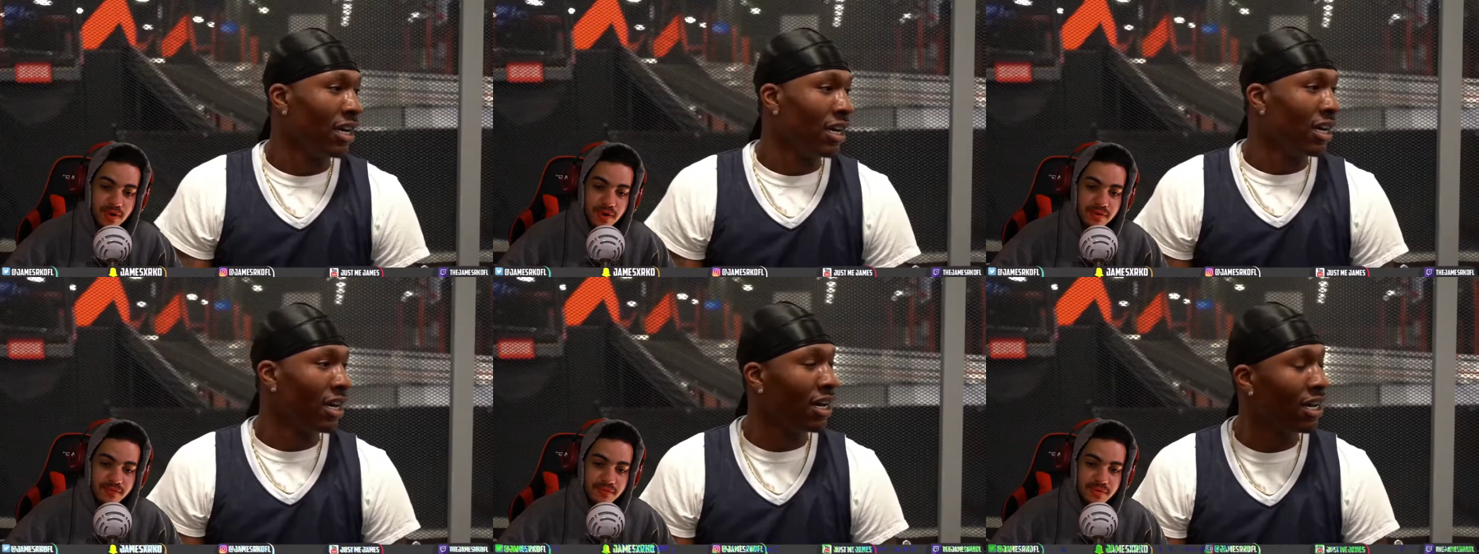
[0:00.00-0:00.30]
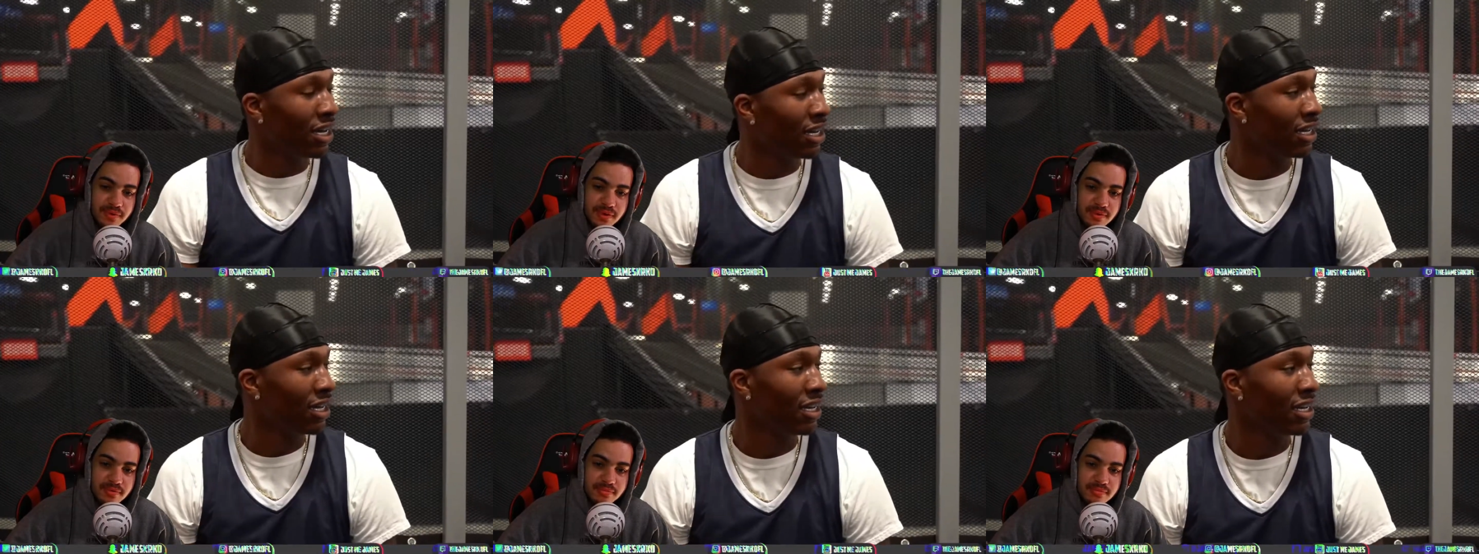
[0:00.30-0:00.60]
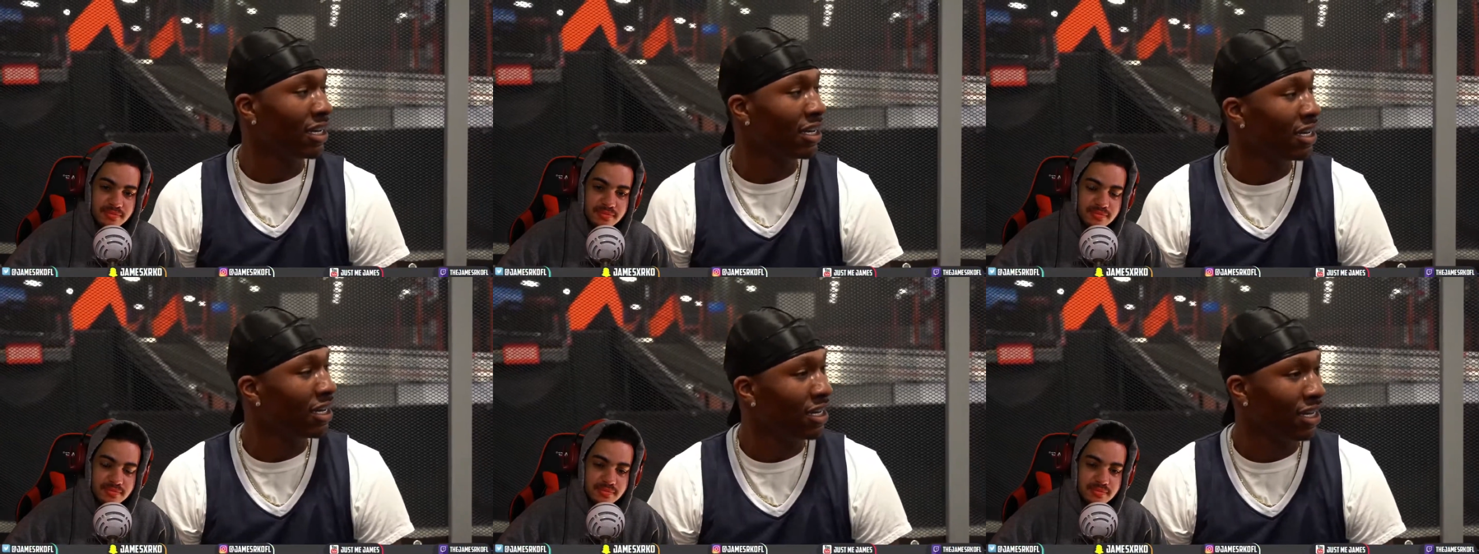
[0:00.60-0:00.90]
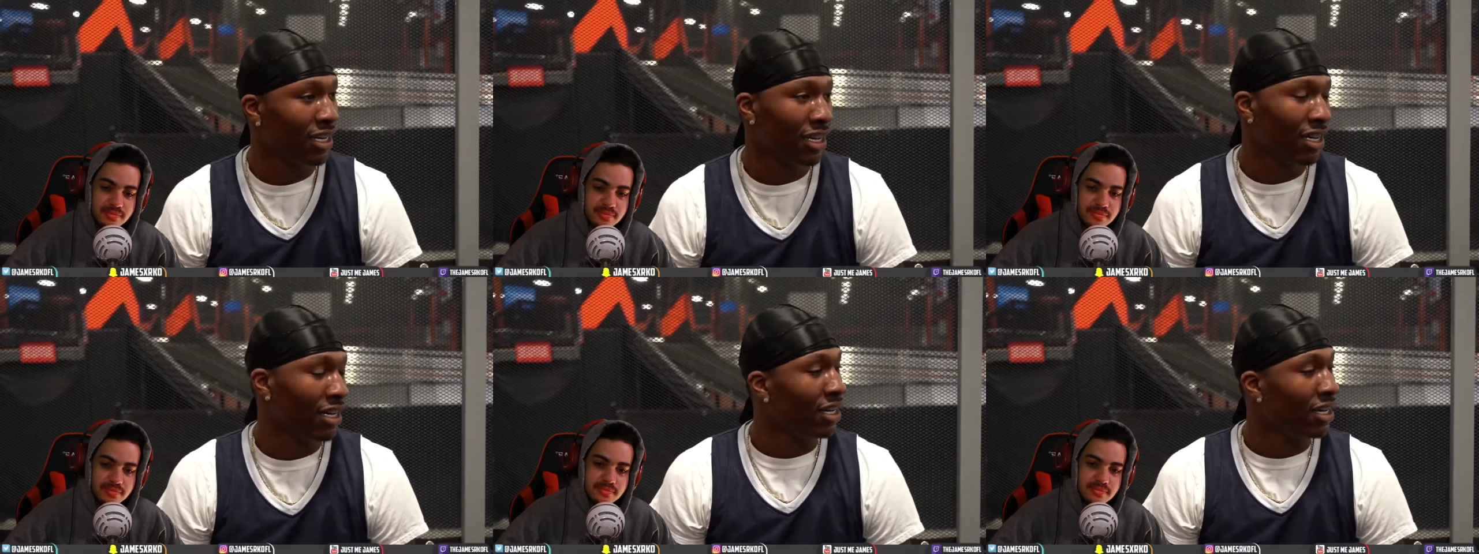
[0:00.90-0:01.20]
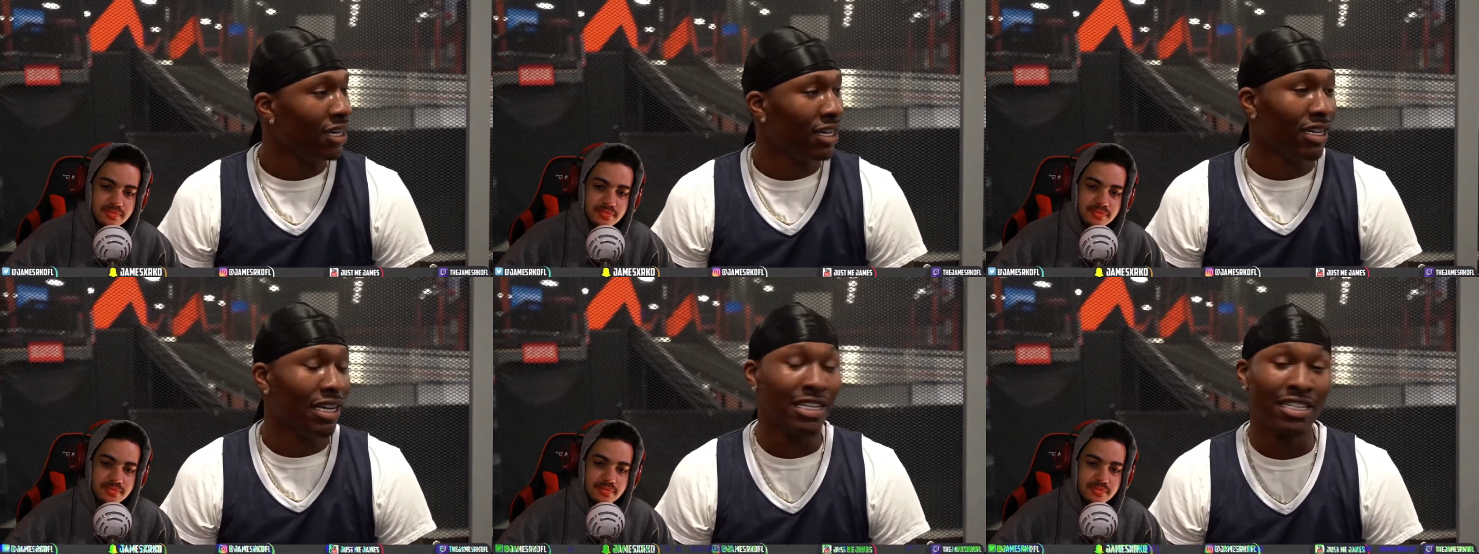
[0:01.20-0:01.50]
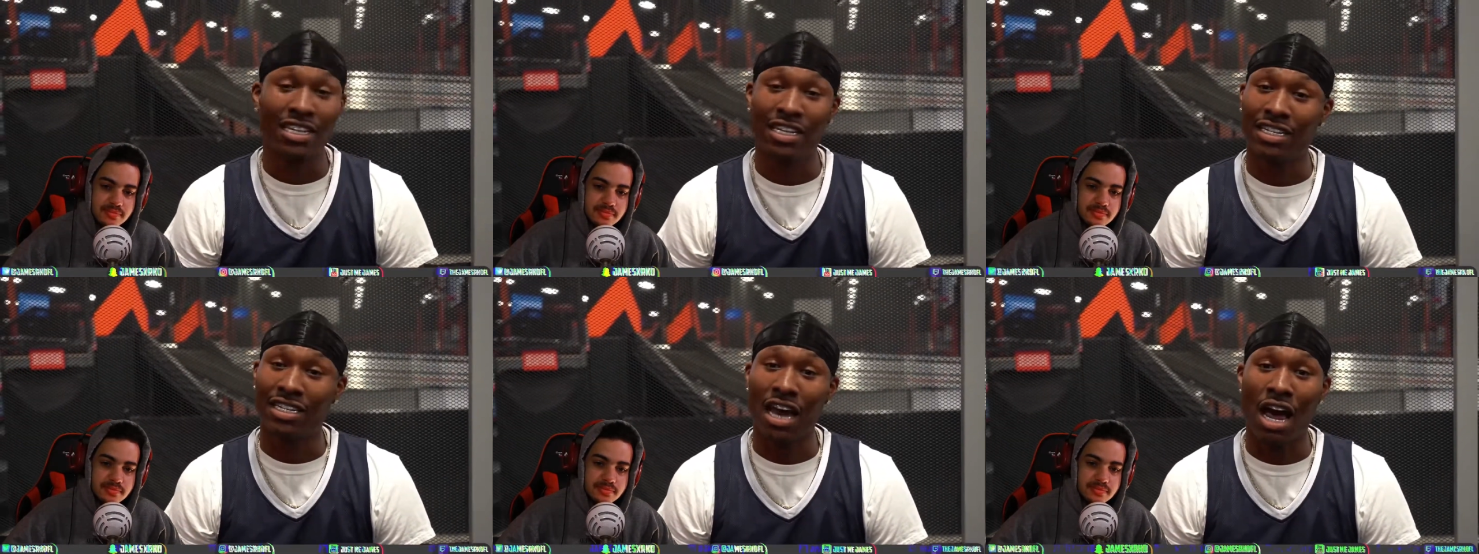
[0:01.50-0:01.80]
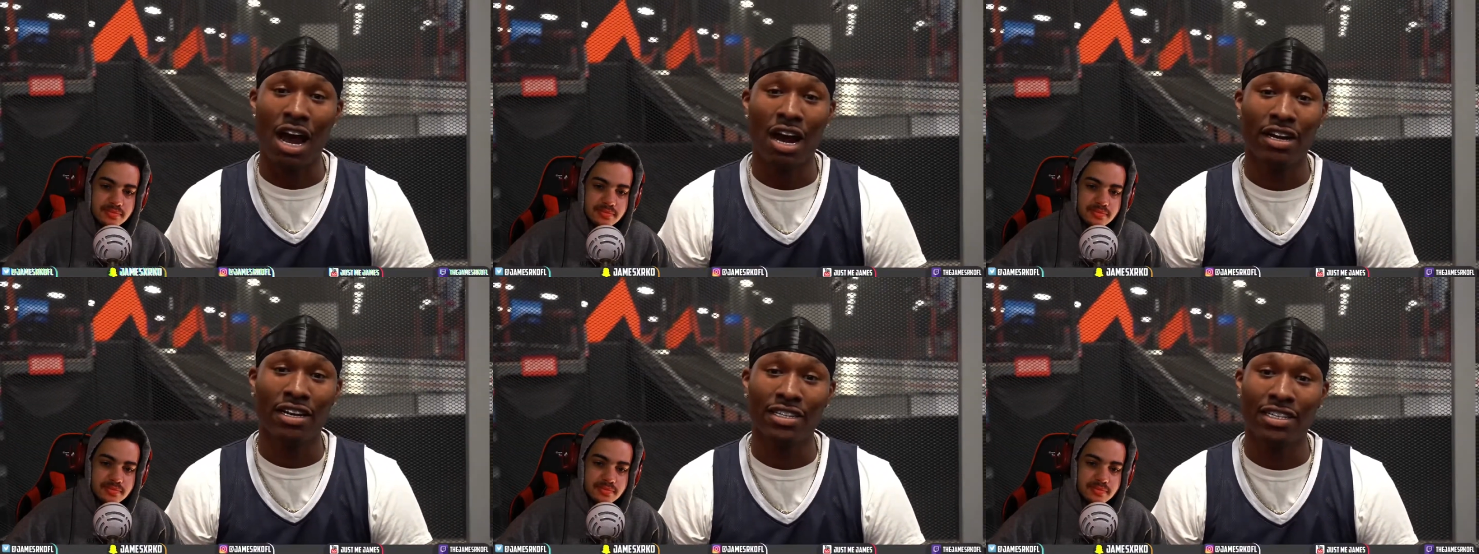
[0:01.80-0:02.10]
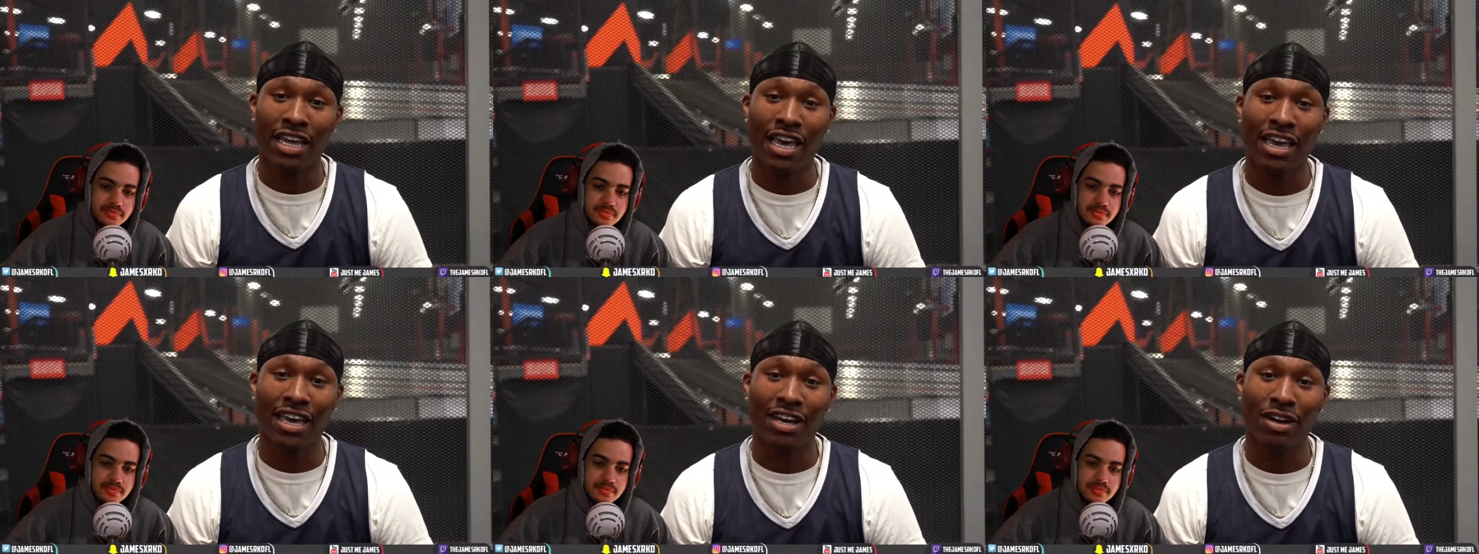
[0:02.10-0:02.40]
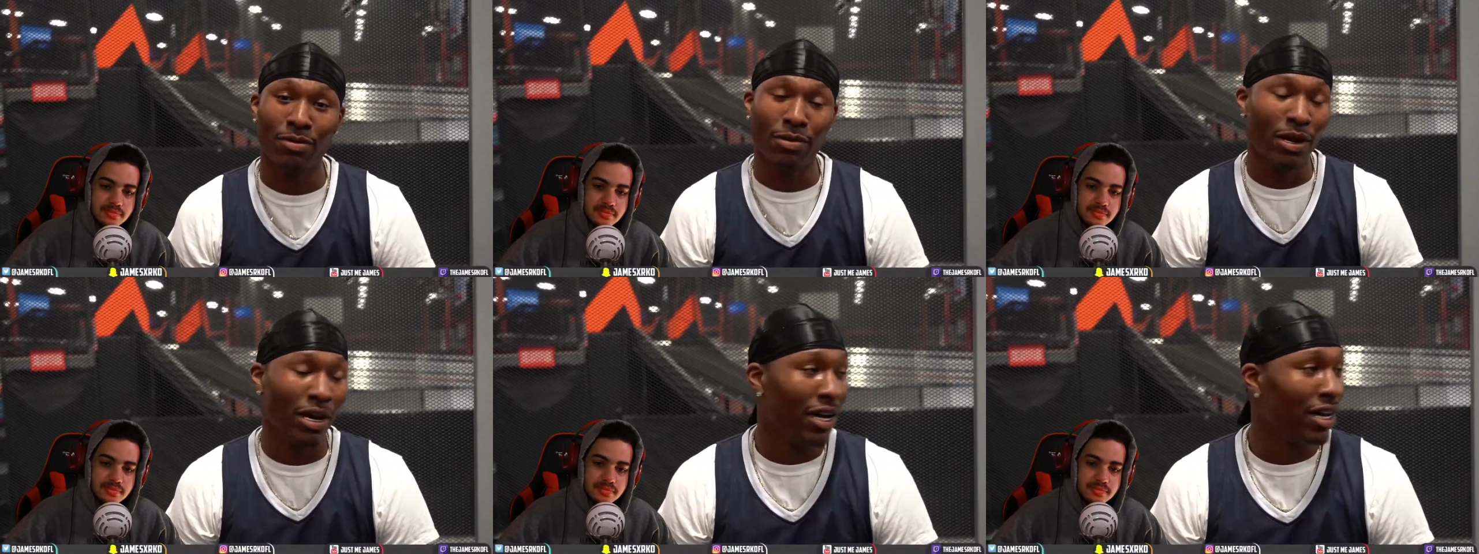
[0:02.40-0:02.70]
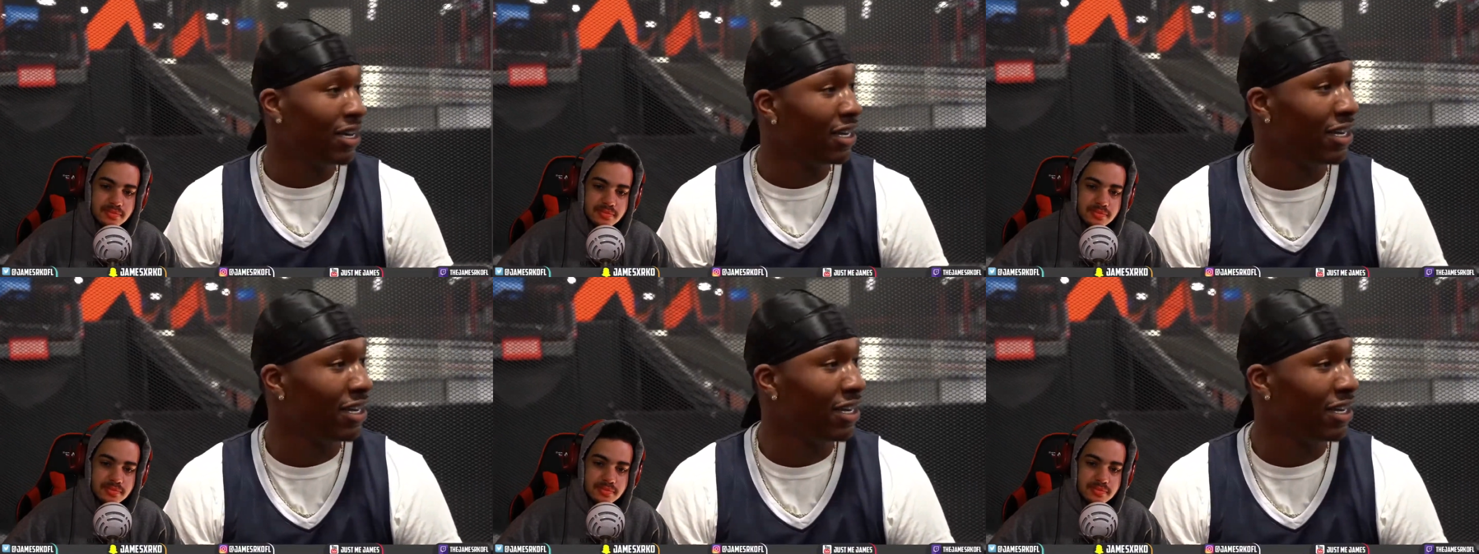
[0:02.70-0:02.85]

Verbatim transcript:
Speaker 1: Front flip.
Speaker 2: This shit tired as hell, boy.